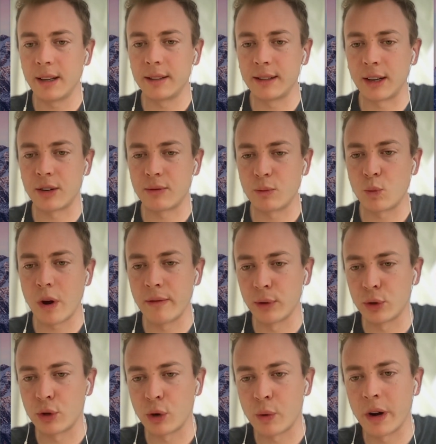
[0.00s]
that
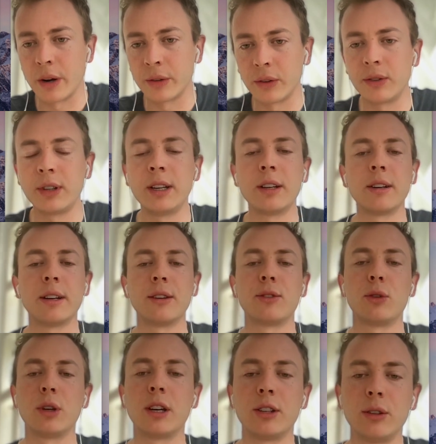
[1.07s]
Revolut requires is here, and so
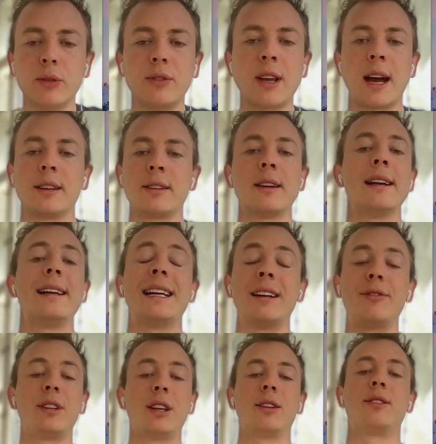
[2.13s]
you can use that
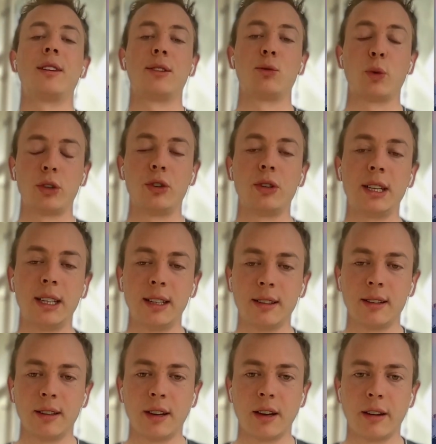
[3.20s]
if this is what you need
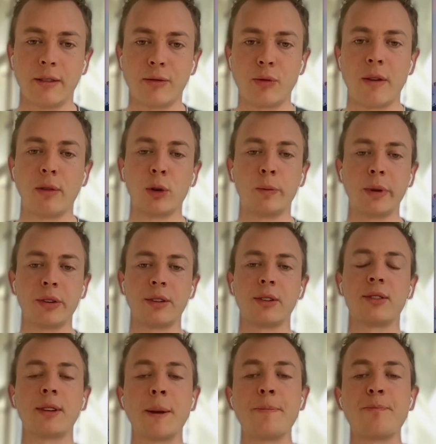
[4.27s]
for Revolut Business.